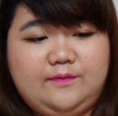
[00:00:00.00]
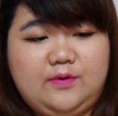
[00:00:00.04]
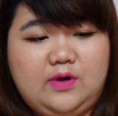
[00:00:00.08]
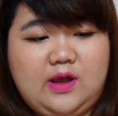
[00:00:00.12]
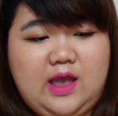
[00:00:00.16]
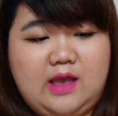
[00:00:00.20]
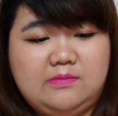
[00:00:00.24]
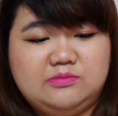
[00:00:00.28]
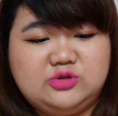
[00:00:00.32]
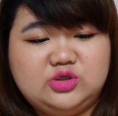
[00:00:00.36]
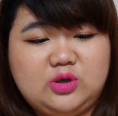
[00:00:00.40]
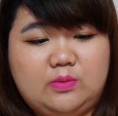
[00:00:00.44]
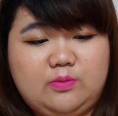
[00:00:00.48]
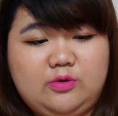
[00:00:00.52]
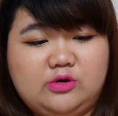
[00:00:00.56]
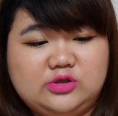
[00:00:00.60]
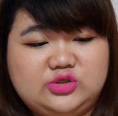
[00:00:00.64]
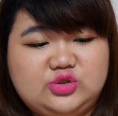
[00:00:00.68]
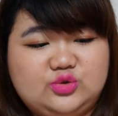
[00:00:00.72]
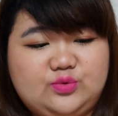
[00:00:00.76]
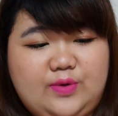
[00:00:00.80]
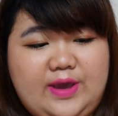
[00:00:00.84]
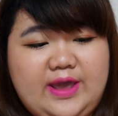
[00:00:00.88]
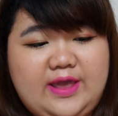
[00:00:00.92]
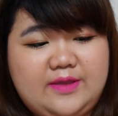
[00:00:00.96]
will absorb your
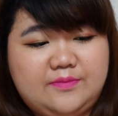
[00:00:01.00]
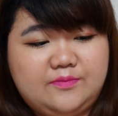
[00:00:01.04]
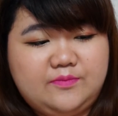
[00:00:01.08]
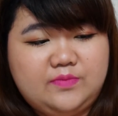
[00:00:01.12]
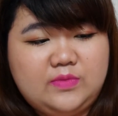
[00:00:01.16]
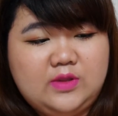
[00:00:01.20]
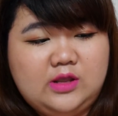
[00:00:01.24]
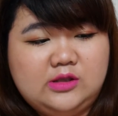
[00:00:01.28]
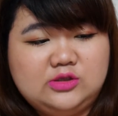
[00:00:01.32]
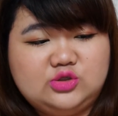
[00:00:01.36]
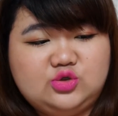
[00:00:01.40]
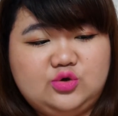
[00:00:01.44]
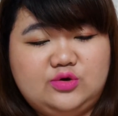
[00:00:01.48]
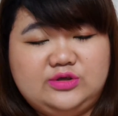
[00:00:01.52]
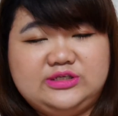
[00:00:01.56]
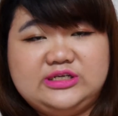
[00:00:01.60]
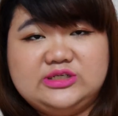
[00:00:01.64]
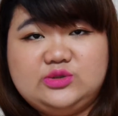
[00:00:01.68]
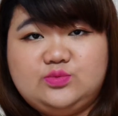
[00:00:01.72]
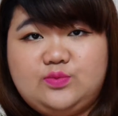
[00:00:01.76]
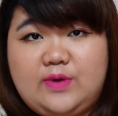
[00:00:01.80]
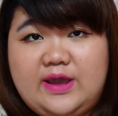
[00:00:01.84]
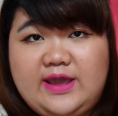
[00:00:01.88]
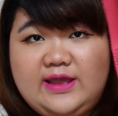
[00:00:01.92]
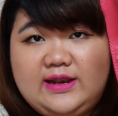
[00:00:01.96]
sweat. So you
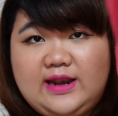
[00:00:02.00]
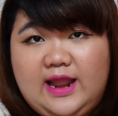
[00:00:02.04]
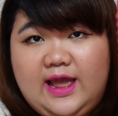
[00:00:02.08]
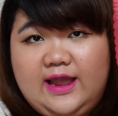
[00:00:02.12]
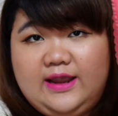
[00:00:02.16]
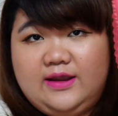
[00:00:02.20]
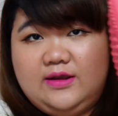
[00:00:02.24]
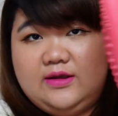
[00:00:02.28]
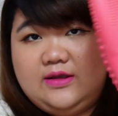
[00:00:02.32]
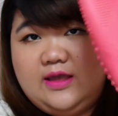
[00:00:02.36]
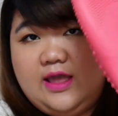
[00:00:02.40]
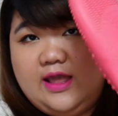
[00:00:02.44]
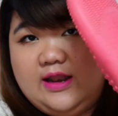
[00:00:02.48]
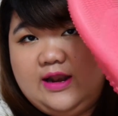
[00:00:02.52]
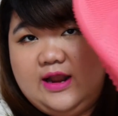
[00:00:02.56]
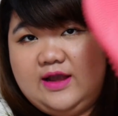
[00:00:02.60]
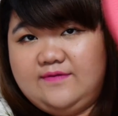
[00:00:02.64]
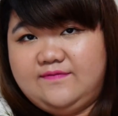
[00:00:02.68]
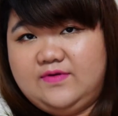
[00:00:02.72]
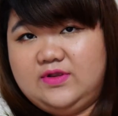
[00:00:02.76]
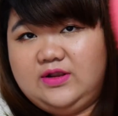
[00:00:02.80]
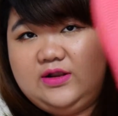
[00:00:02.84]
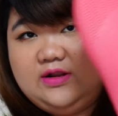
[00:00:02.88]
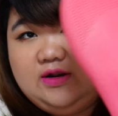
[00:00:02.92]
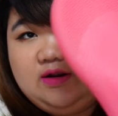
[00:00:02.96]
just wear it like an
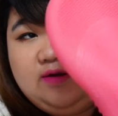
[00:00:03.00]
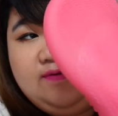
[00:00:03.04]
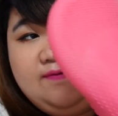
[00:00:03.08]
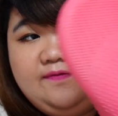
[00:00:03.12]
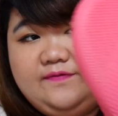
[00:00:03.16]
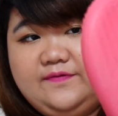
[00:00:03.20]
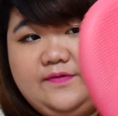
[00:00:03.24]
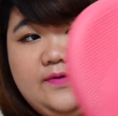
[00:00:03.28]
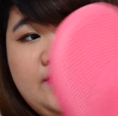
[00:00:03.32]
oven glove,